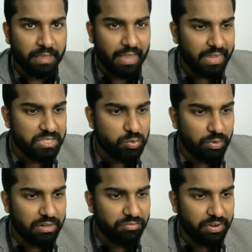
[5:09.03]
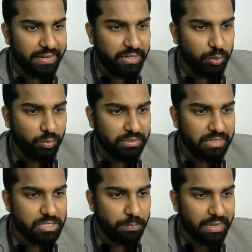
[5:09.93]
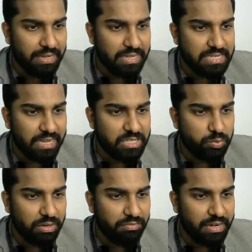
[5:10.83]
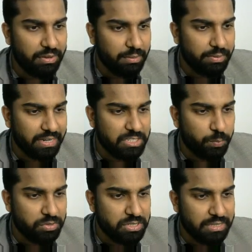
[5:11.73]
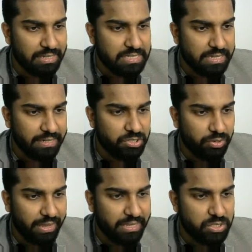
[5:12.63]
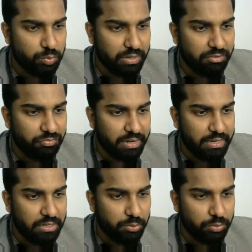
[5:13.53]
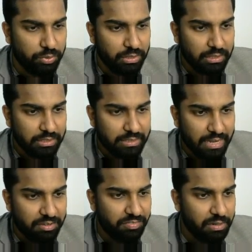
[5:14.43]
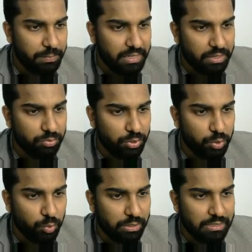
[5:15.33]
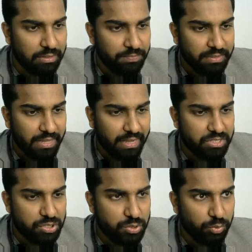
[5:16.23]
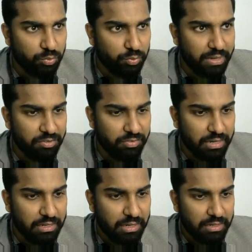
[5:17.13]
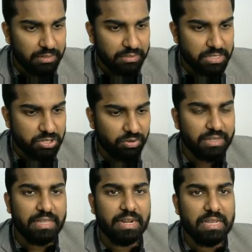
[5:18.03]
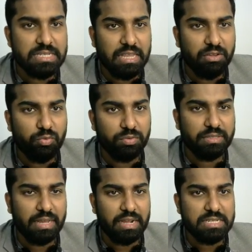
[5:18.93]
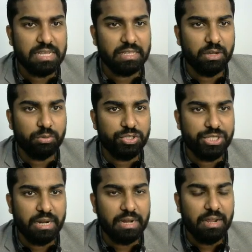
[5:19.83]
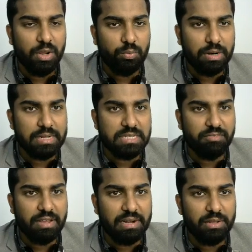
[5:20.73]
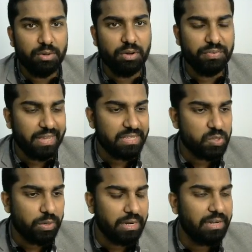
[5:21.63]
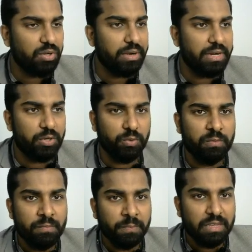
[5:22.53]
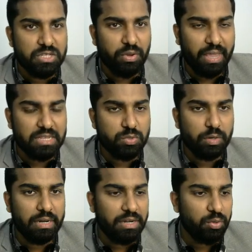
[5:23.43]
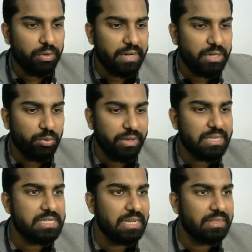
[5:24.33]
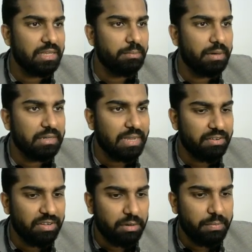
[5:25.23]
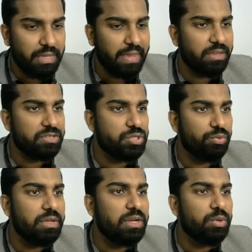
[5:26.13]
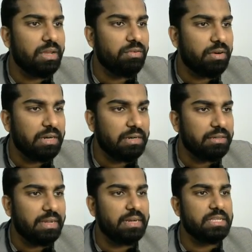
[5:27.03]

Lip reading: x1 y2, this minus x1 y2 I am transposing that side, so x1 y2, that will be equal to what? x2 y1. This only they are asking the question, what is the value of x1 into y2? So x1 into y2 is nothing but that will be x2 into y1. That